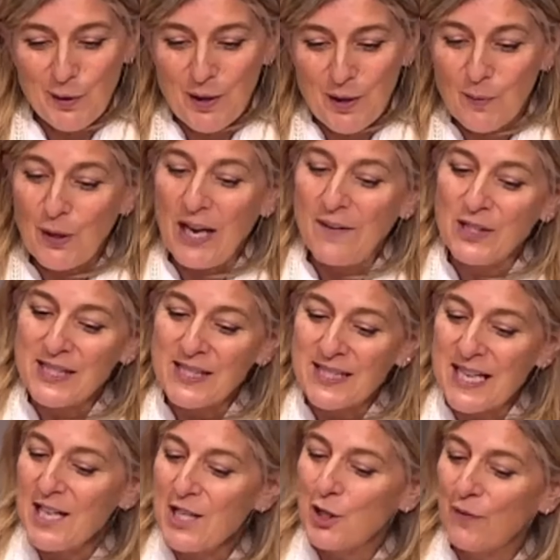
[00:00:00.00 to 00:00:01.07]
that whatever
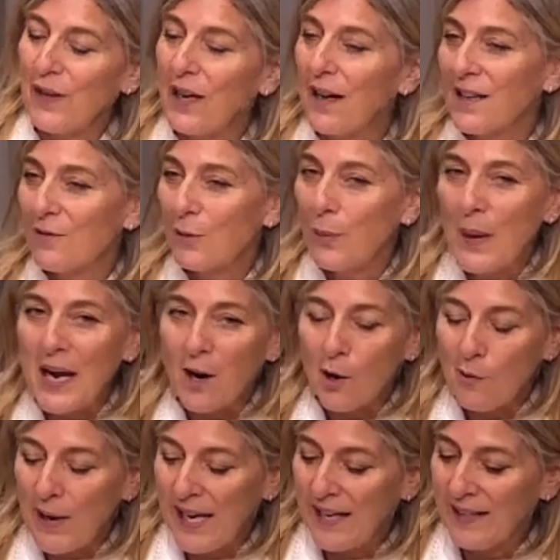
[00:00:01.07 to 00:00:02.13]
stage of life we
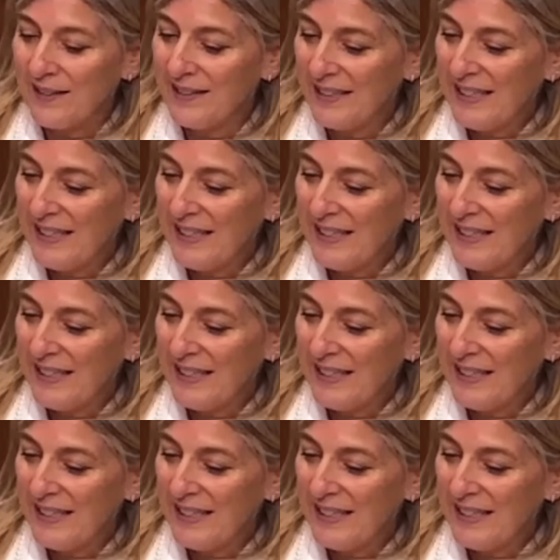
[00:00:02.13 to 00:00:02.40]
are in,